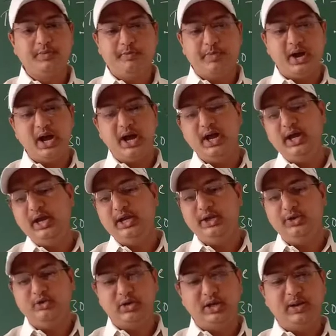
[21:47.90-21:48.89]

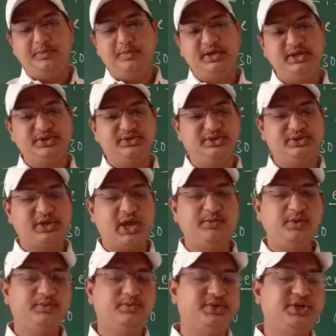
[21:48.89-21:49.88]
pine, eucalyptus type
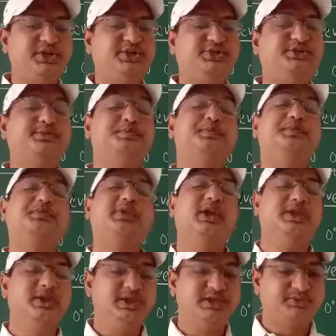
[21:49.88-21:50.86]
of trees in
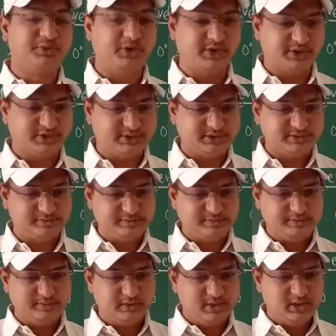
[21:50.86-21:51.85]
this forest.
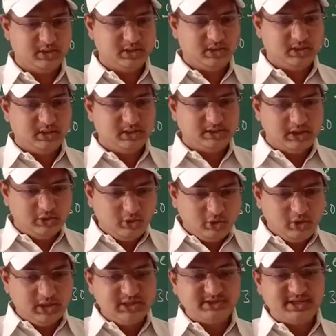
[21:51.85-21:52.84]
The
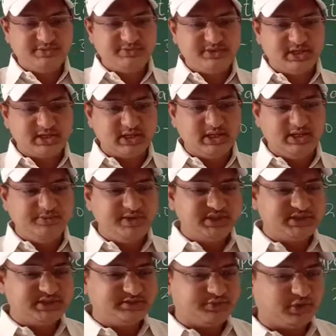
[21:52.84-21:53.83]
lowlands have generally mixed
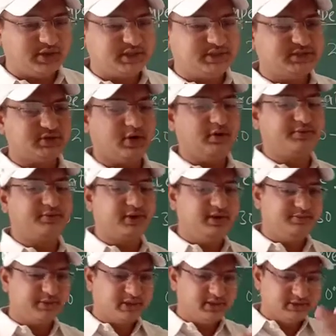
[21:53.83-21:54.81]
forest of
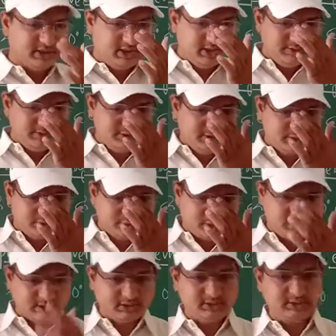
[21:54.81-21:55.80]
coniferous and deciduous
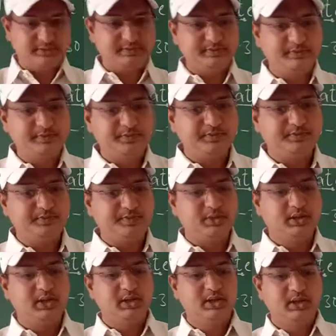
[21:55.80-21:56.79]
forest
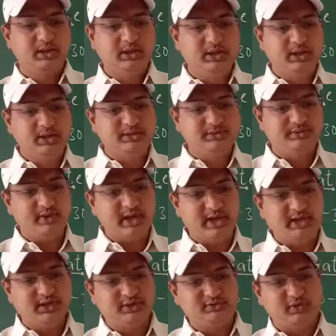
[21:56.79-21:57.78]
trees
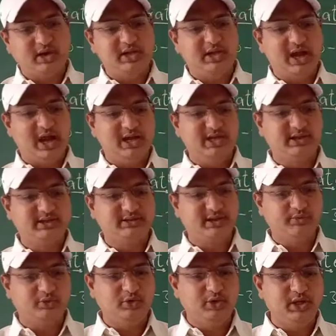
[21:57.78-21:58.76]
varieties, while the highlands have
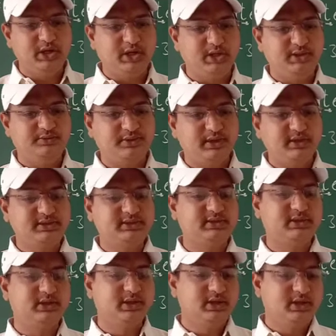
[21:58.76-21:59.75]
only coniferous
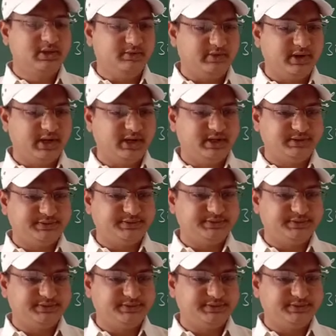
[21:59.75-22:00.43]
varieties.